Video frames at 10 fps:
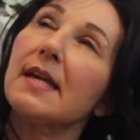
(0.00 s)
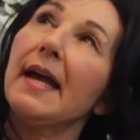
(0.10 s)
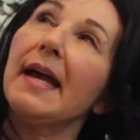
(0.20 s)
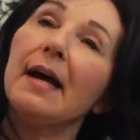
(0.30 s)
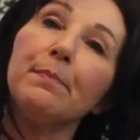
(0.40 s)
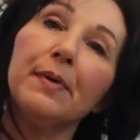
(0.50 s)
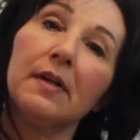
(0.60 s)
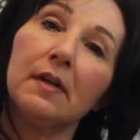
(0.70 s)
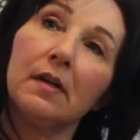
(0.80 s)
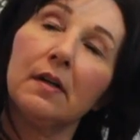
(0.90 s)
hemp,
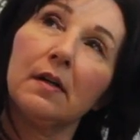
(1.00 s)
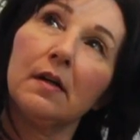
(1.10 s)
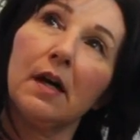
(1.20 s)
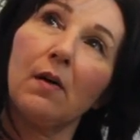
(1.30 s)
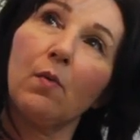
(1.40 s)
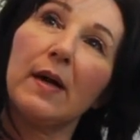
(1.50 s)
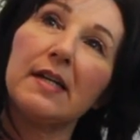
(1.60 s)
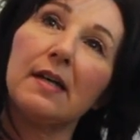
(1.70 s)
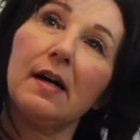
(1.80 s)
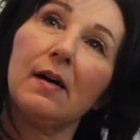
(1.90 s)

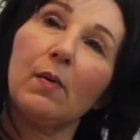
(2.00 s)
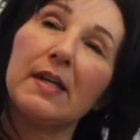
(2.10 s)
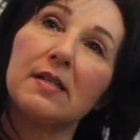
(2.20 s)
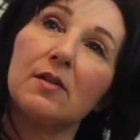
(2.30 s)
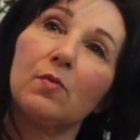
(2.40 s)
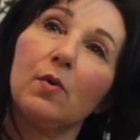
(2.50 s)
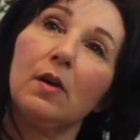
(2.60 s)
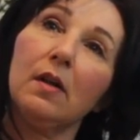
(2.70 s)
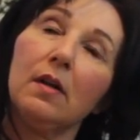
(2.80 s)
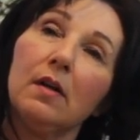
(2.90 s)
waisted
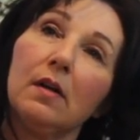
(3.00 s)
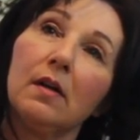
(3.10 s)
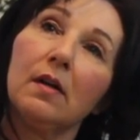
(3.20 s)
wool.